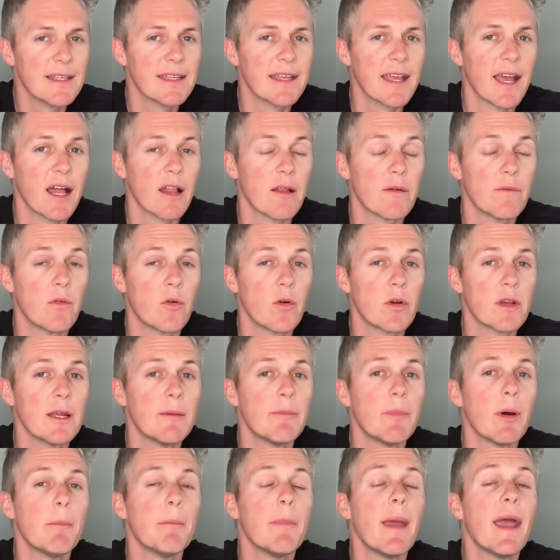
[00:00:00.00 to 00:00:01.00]
in California
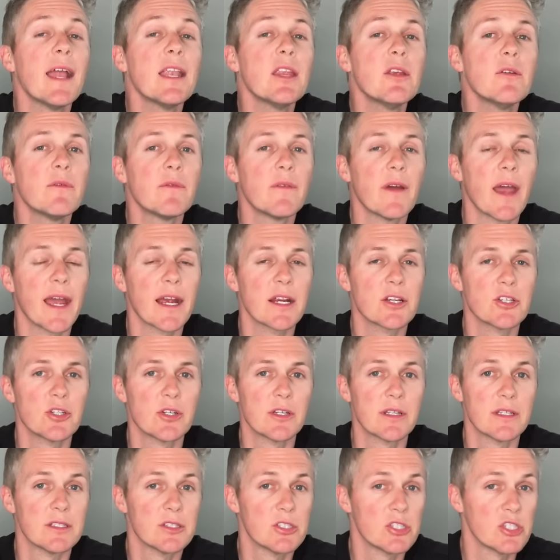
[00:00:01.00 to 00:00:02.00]
but
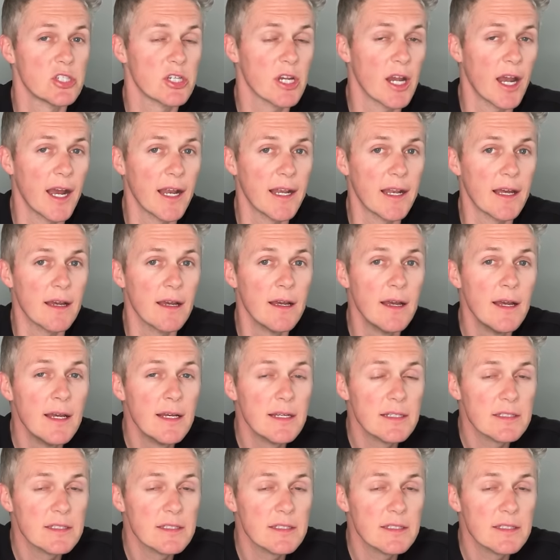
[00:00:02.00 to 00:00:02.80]
manufactured in China.